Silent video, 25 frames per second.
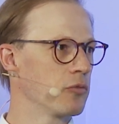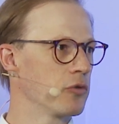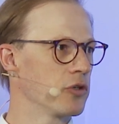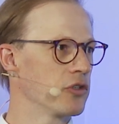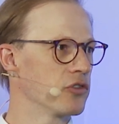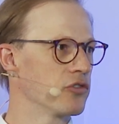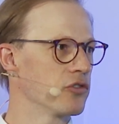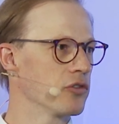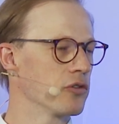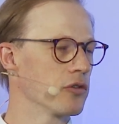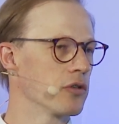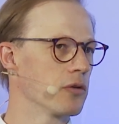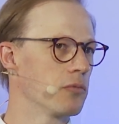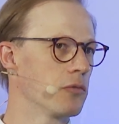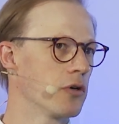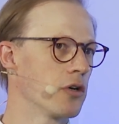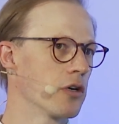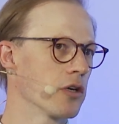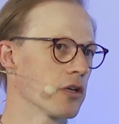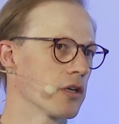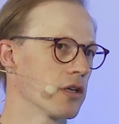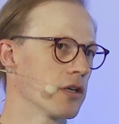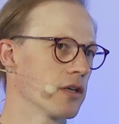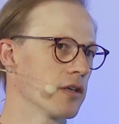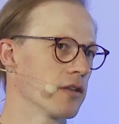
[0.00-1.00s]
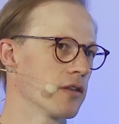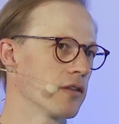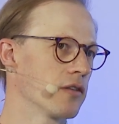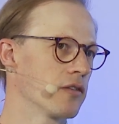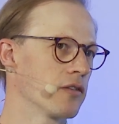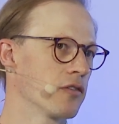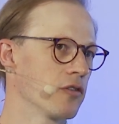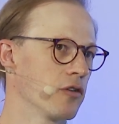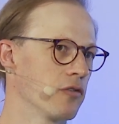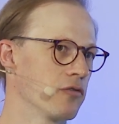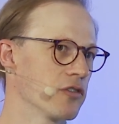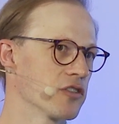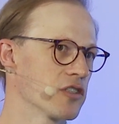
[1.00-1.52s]
we saw the
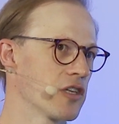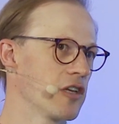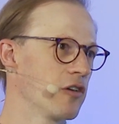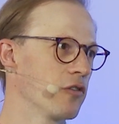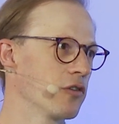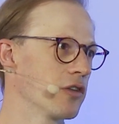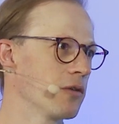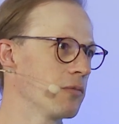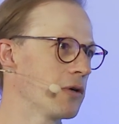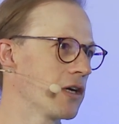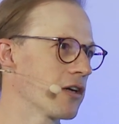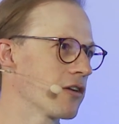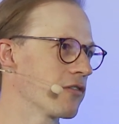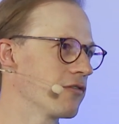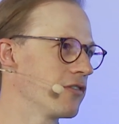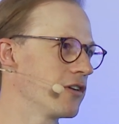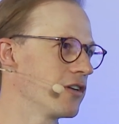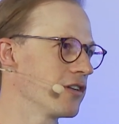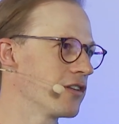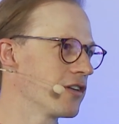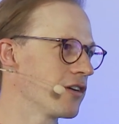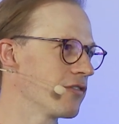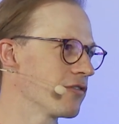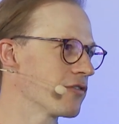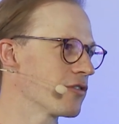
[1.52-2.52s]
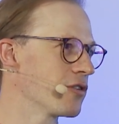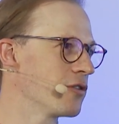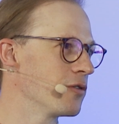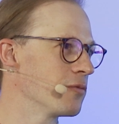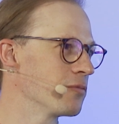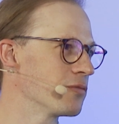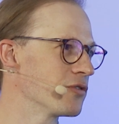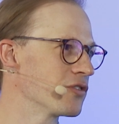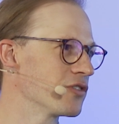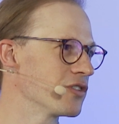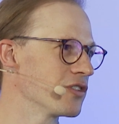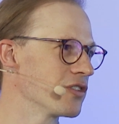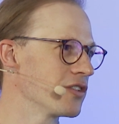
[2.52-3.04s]
market obviously on the back of very tough
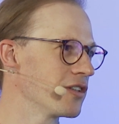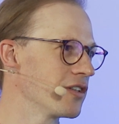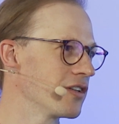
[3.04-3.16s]
comps